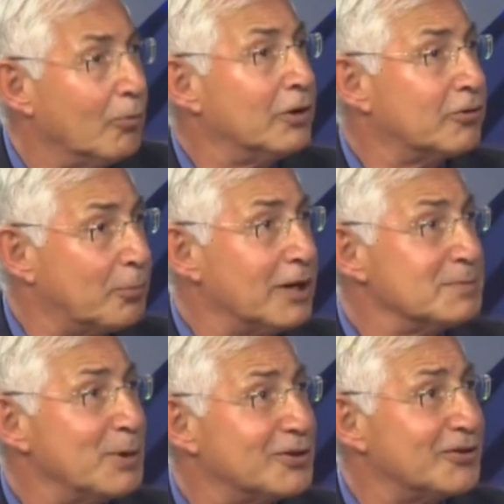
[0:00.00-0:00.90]
What's
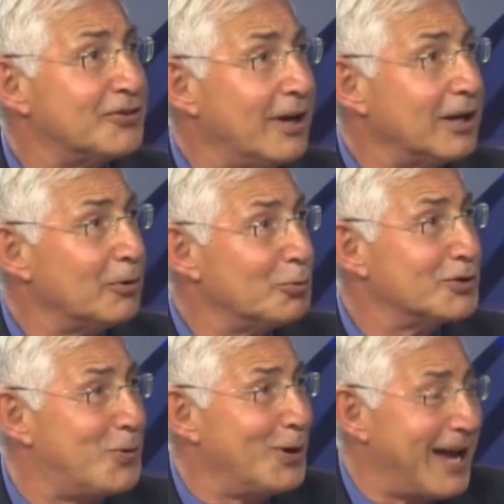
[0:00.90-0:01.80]
surprising about this study
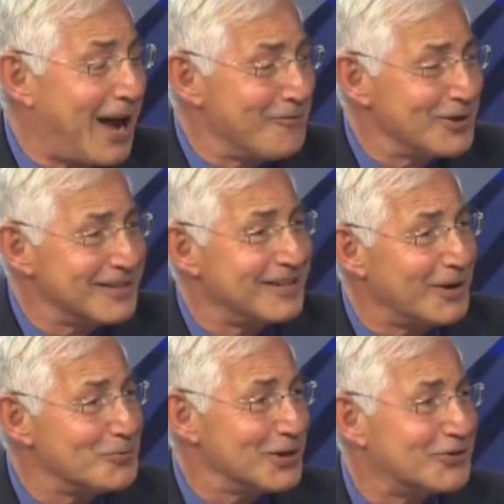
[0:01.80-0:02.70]
was we haven't
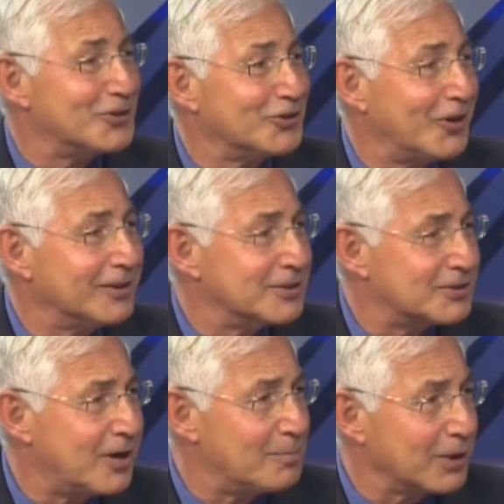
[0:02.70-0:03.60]
done research on this
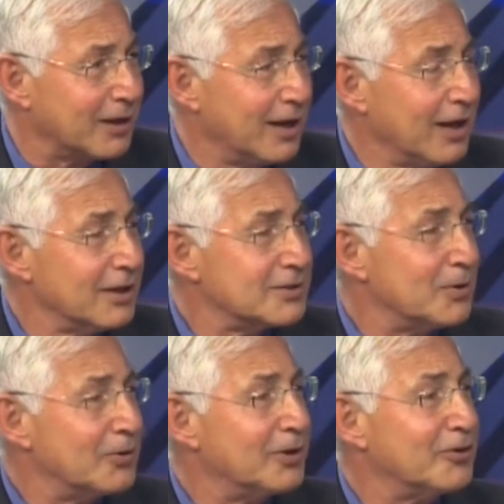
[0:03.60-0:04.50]
topic.
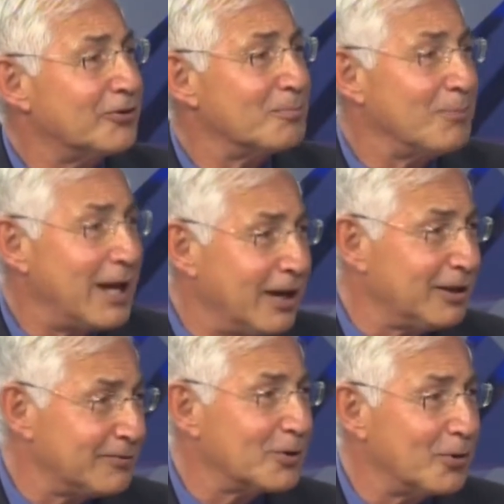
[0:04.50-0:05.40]
So there's
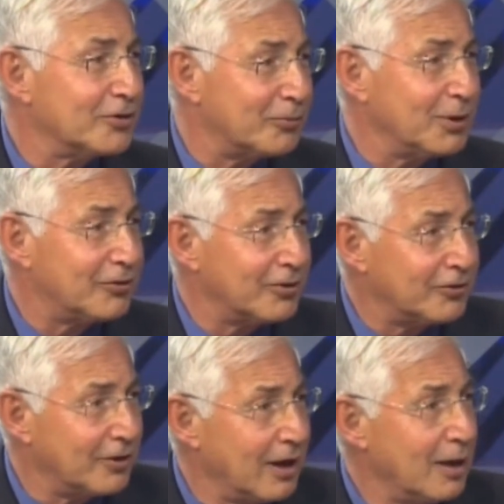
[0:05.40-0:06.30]
male, of course,
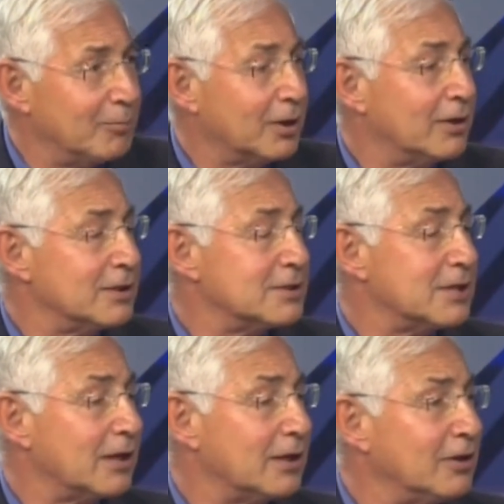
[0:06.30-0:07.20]
research, because
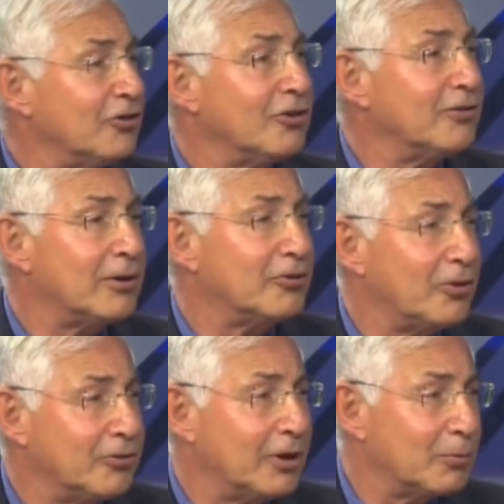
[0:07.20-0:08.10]
conditions that are
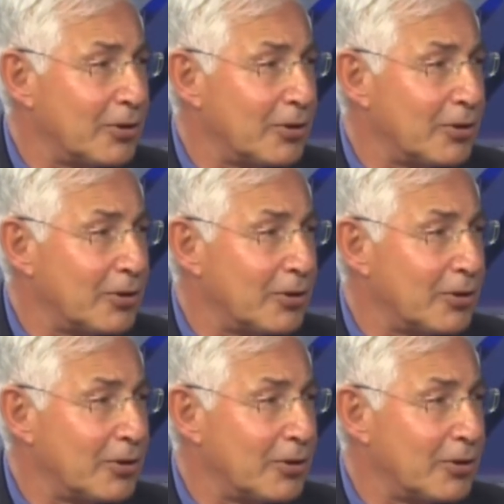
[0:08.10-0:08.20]
associated